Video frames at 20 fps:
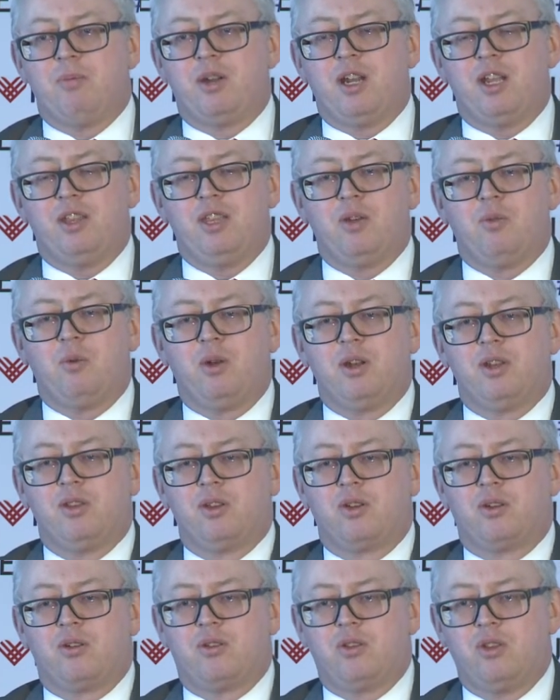But I think one of
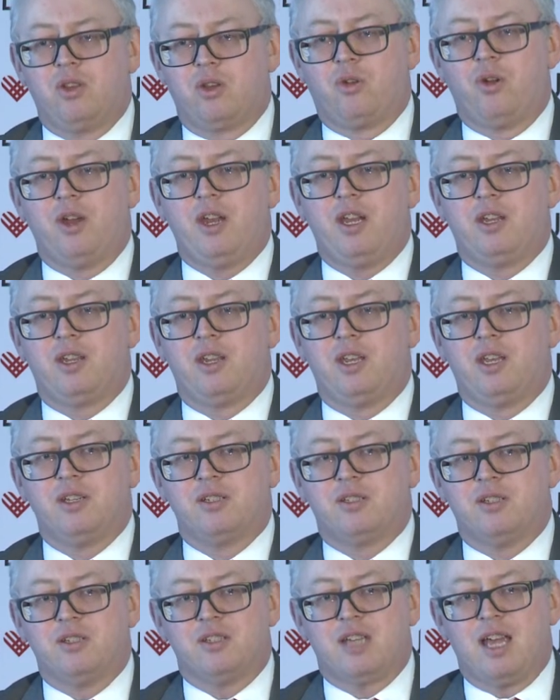the great
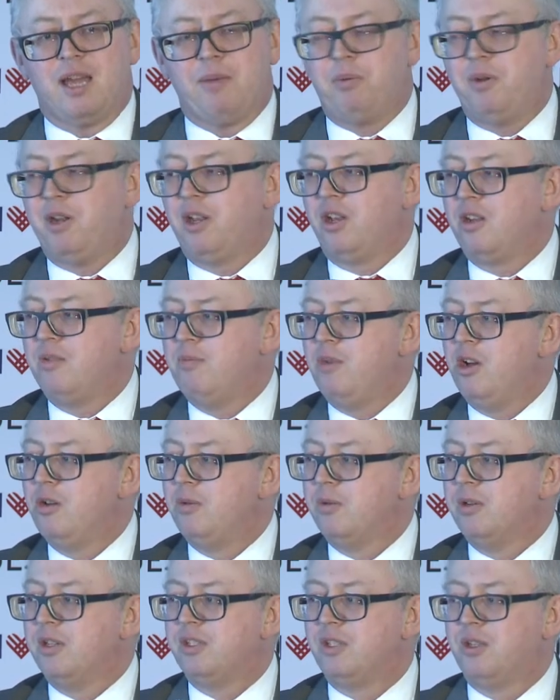things that's happening at the
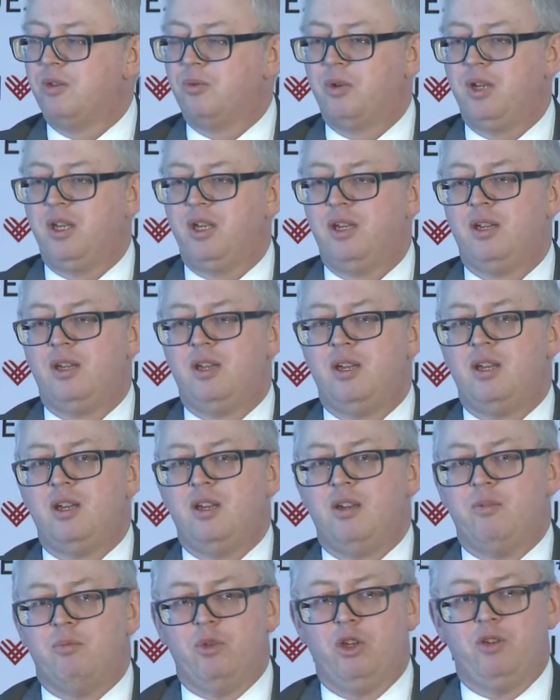moment is that we're
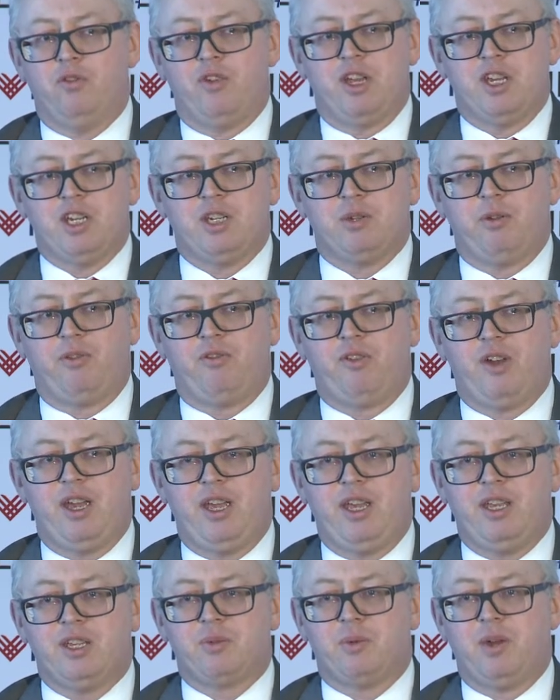moving into a
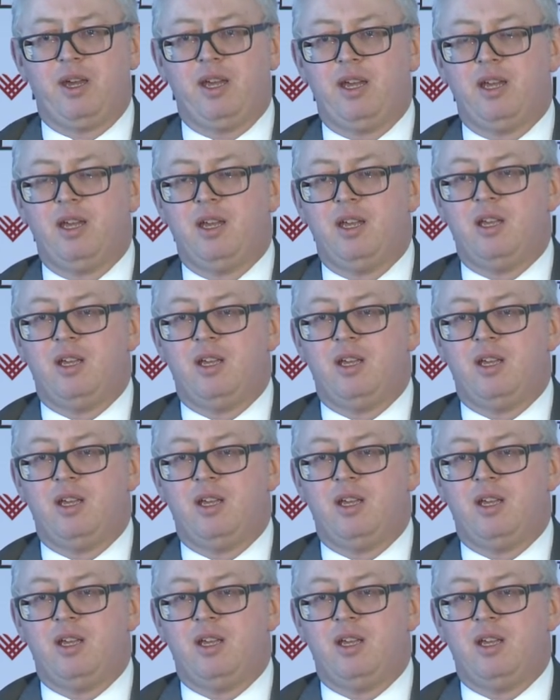phase where